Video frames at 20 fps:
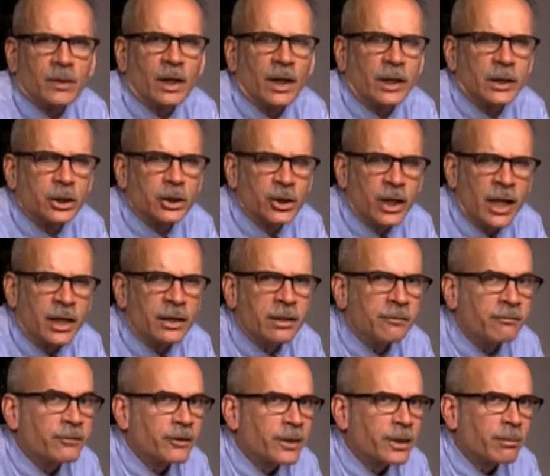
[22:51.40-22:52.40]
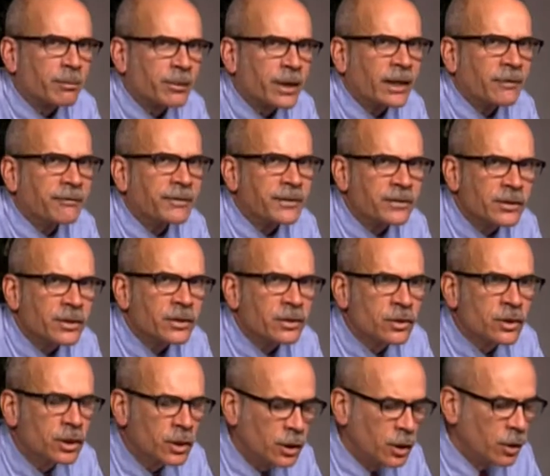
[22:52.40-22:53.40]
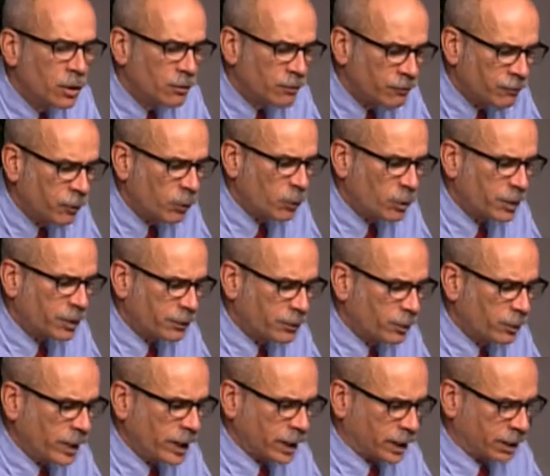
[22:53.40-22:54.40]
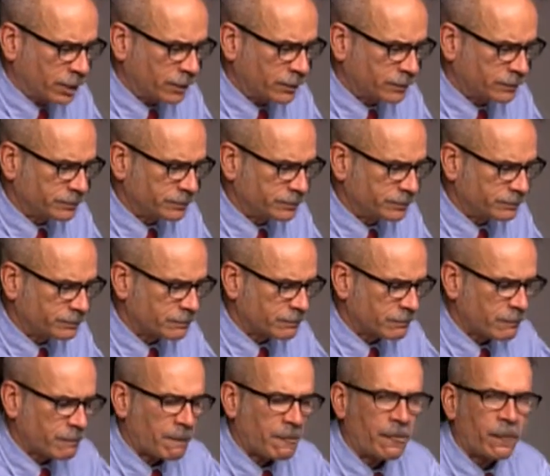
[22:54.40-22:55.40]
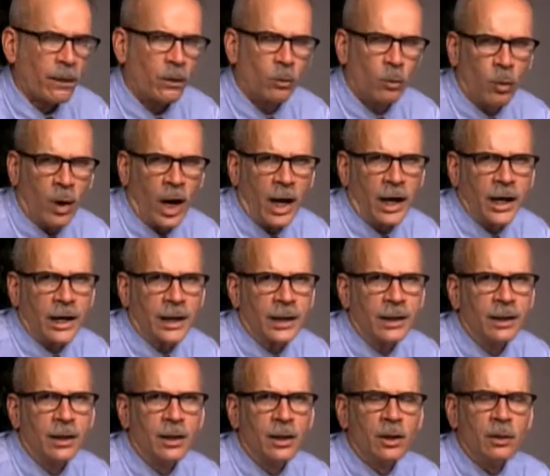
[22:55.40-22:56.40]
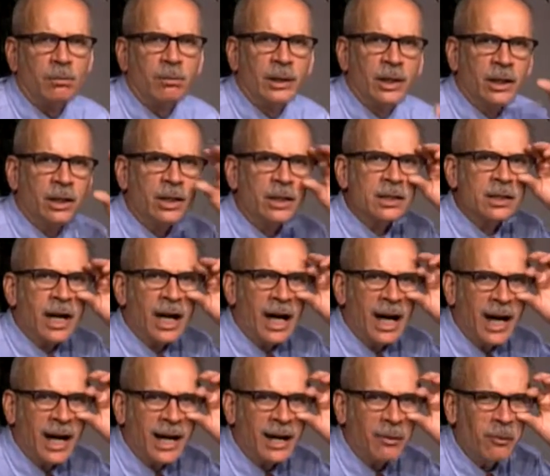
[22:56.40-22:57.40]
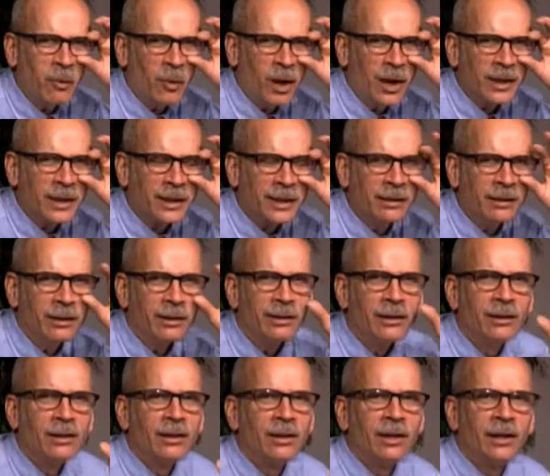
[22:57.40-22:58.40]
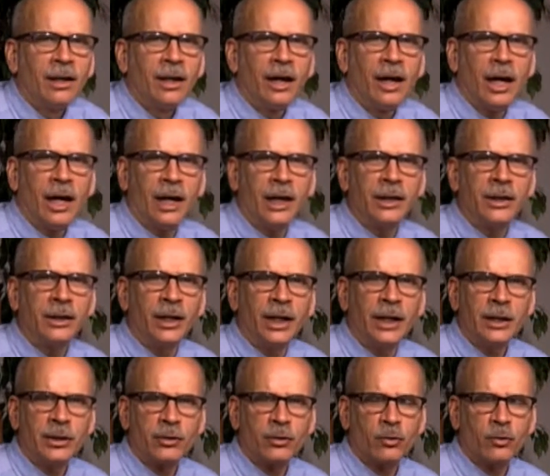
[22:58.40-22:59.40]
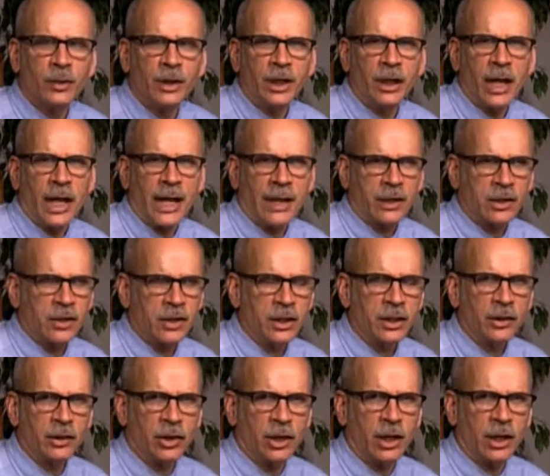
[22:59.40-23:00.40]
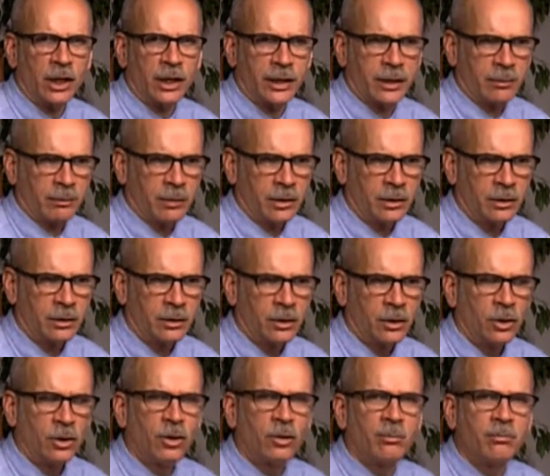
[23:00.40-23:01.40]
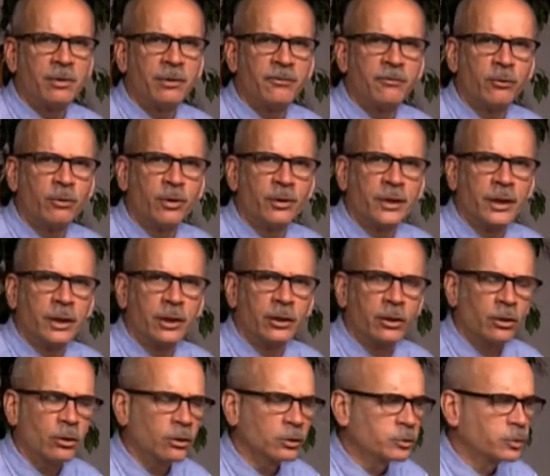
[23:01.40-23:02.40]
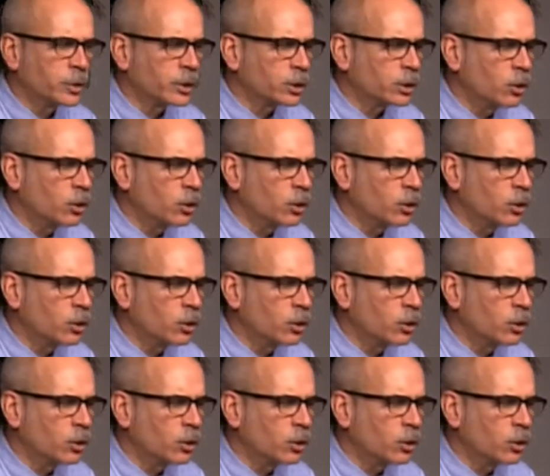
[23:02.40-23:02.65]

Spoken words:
agenda for the breakfasts for the week. Why? Because I wanted a nice, relaxing time before the girls would